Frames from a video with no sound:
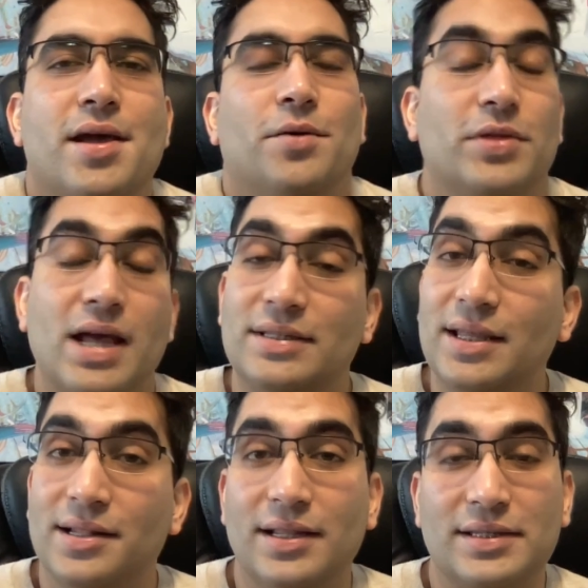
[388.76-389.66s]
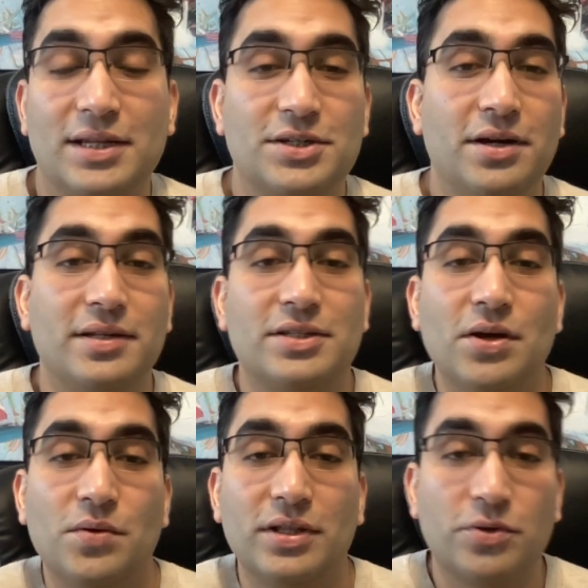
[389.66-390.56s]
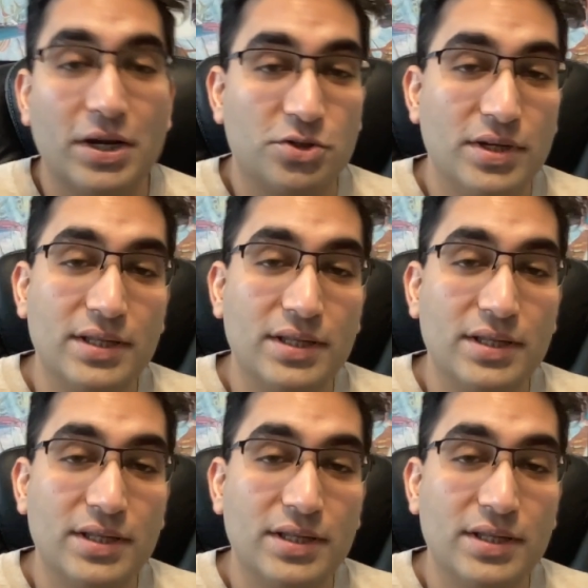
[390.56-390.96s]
With that said, let's get started. So the question